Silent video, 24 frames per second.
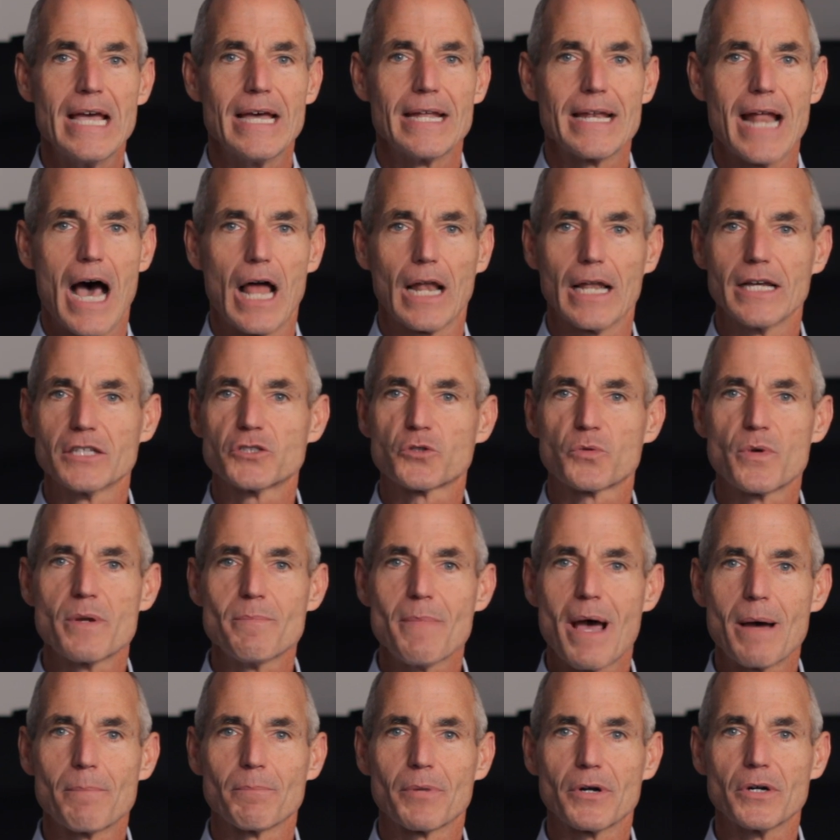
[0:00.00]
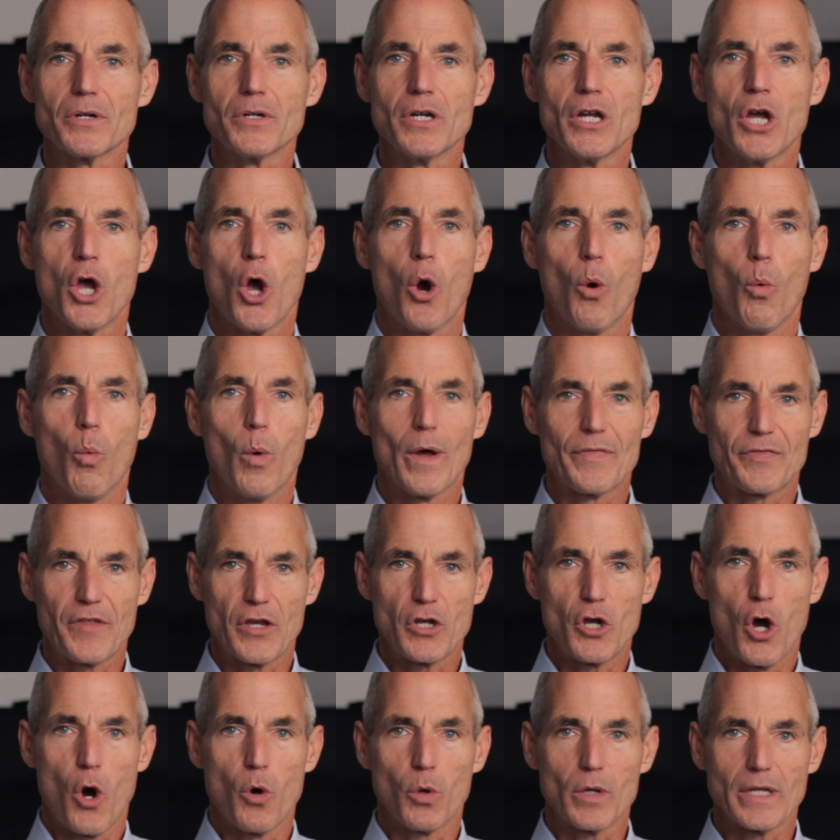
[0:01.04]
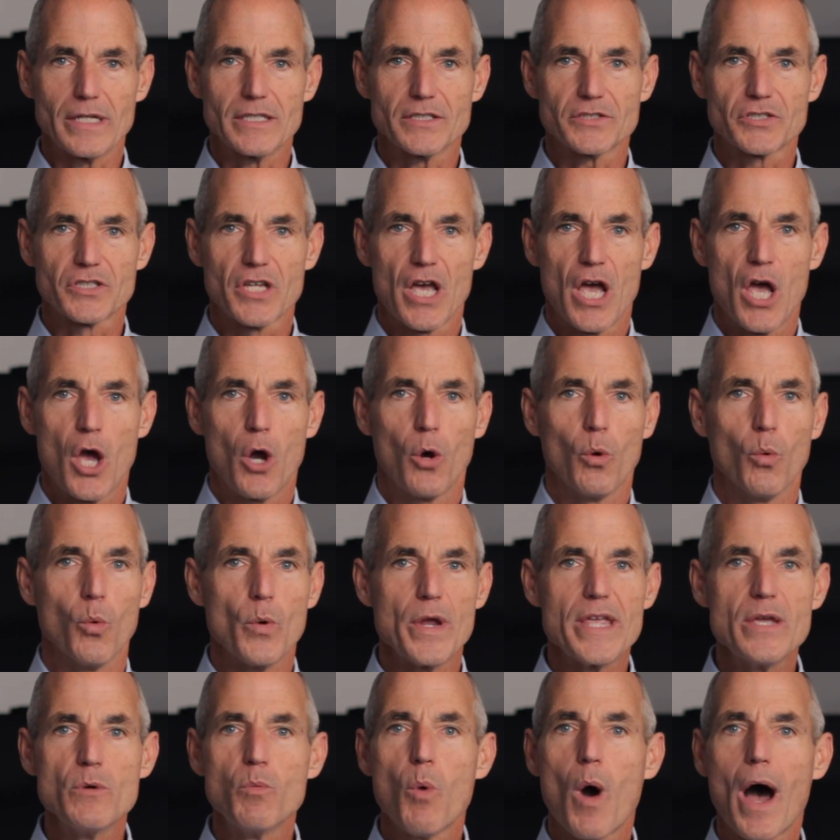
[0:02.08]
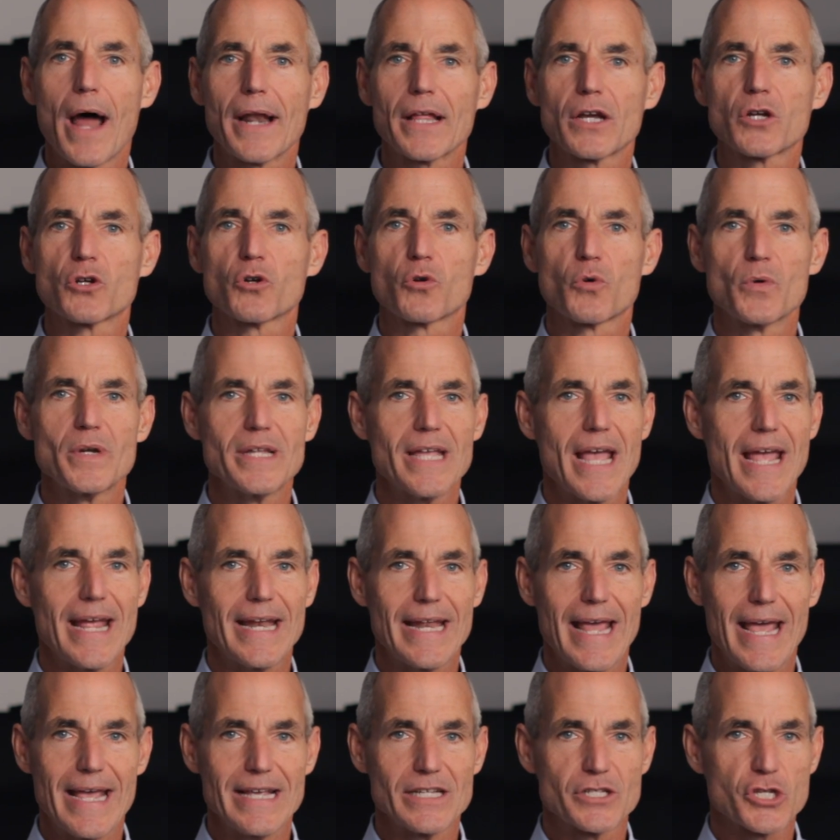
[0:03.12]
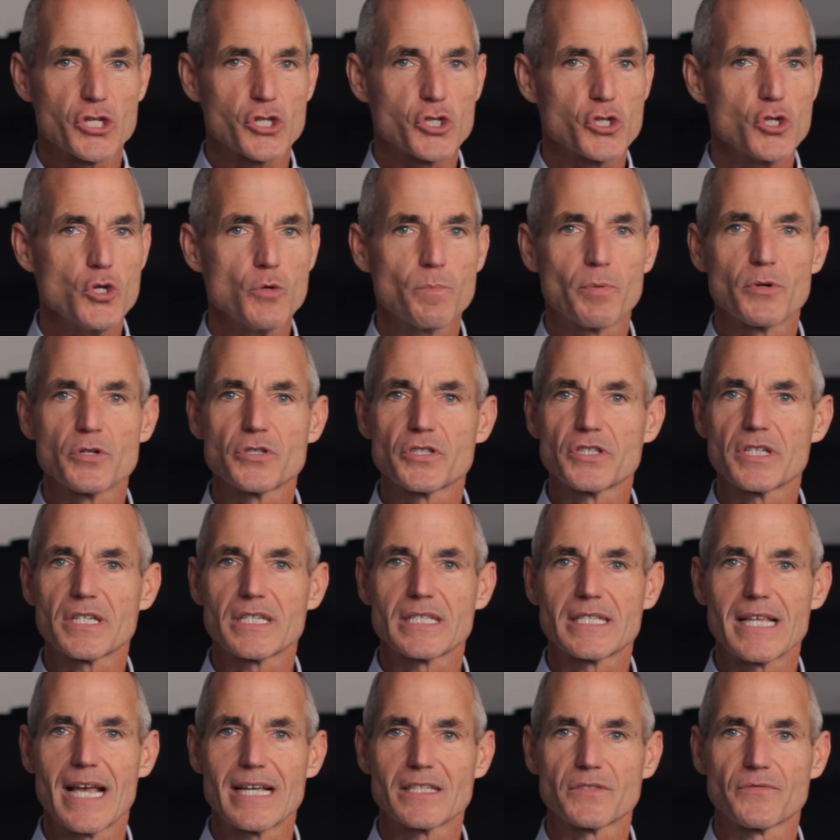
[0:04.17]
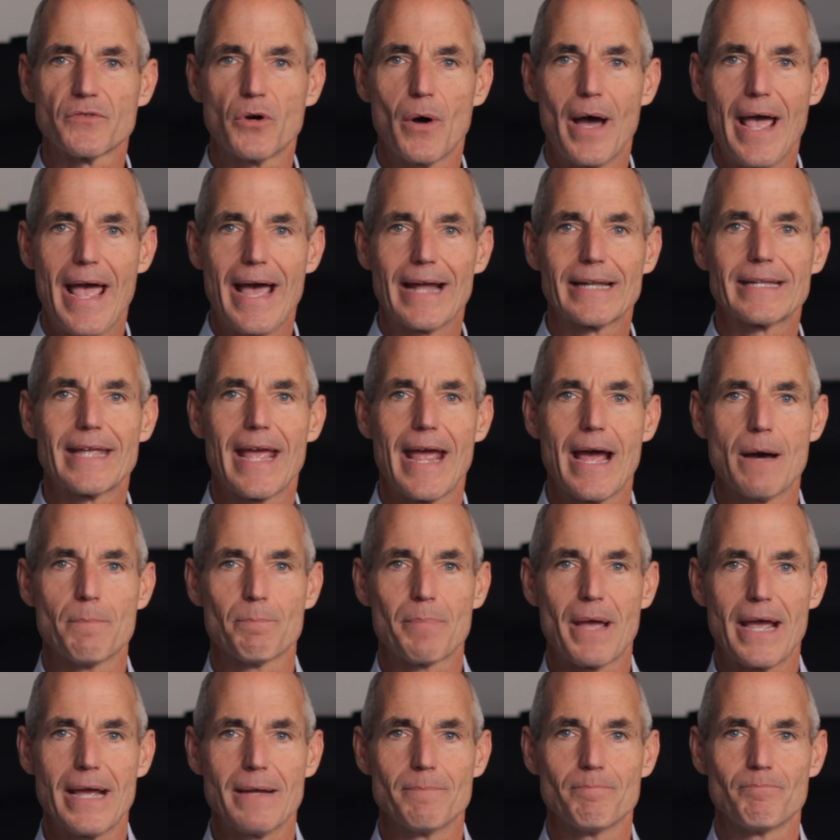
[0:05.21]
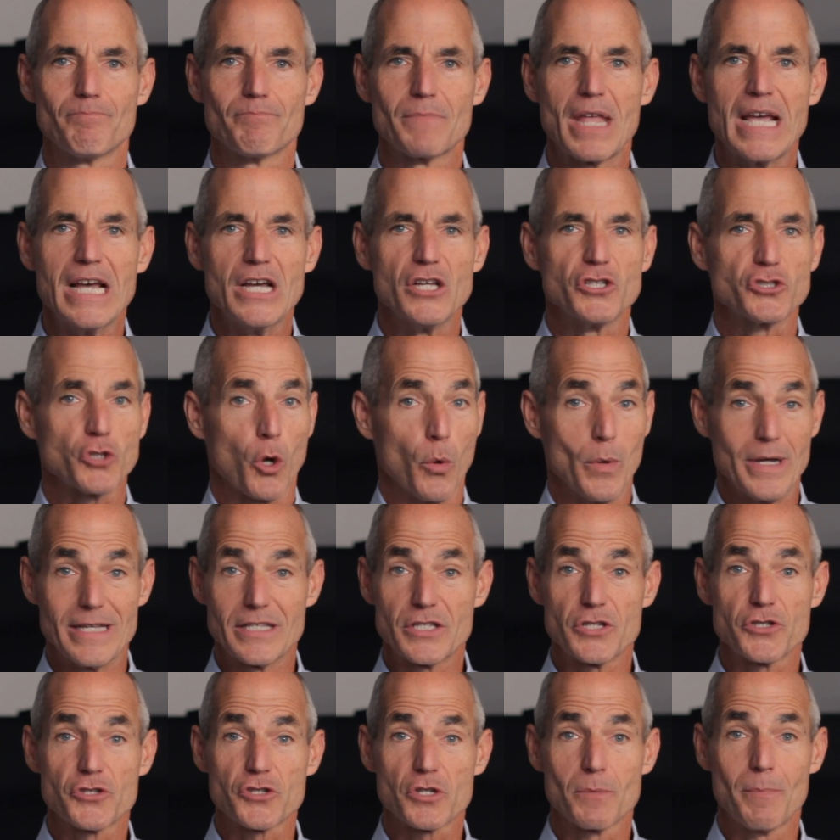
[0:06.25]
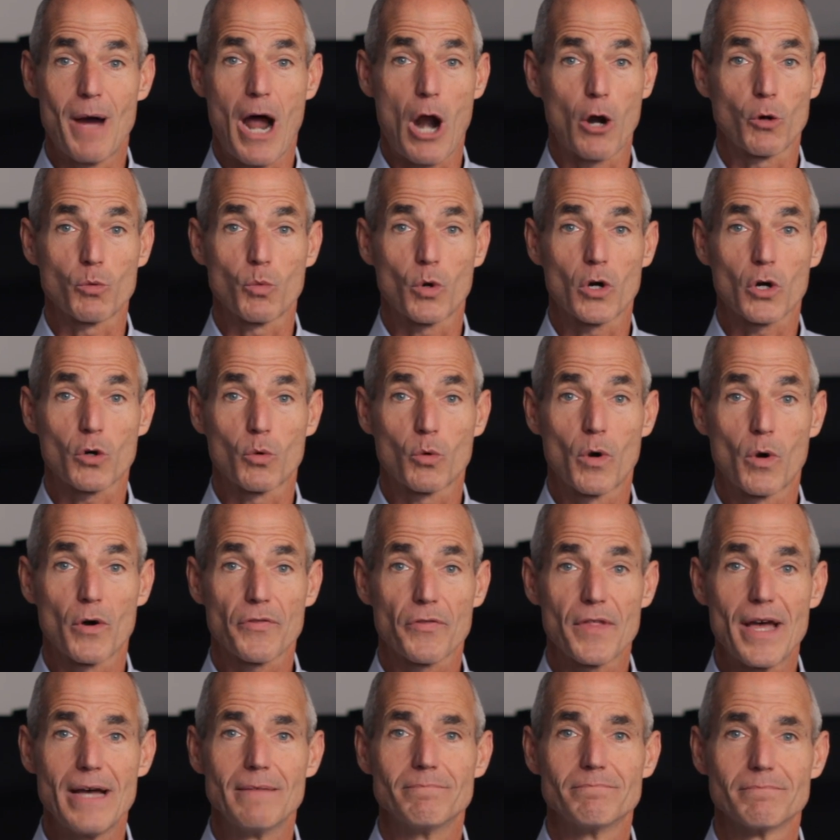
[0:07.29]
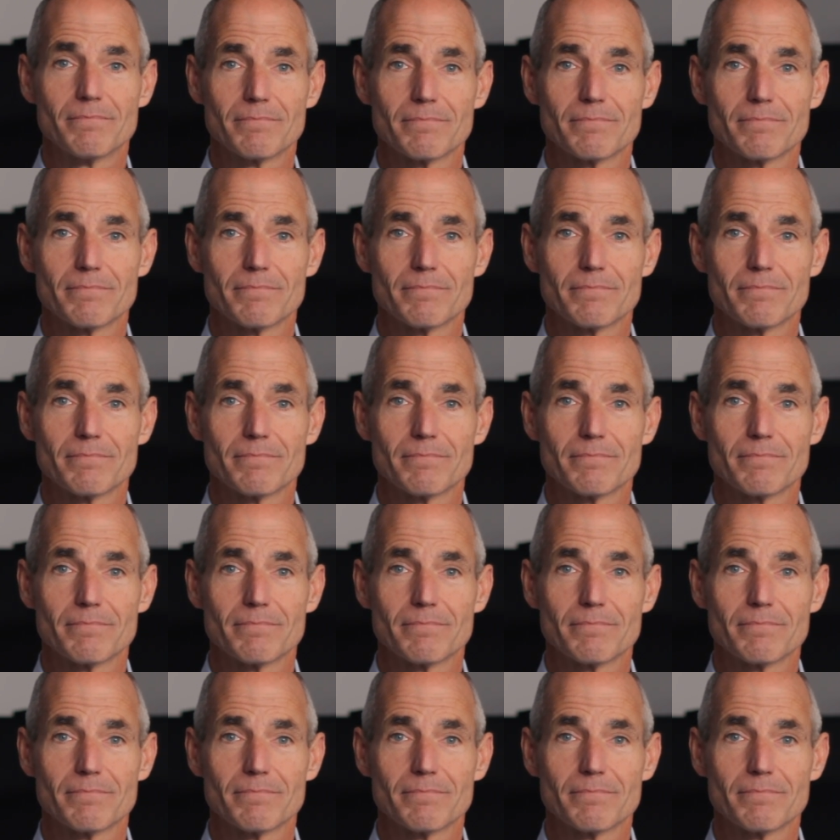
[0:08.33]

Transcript: Now, let's remember what the goal is. We want to create a super successful ad campaign. So isn't some hard work worth it?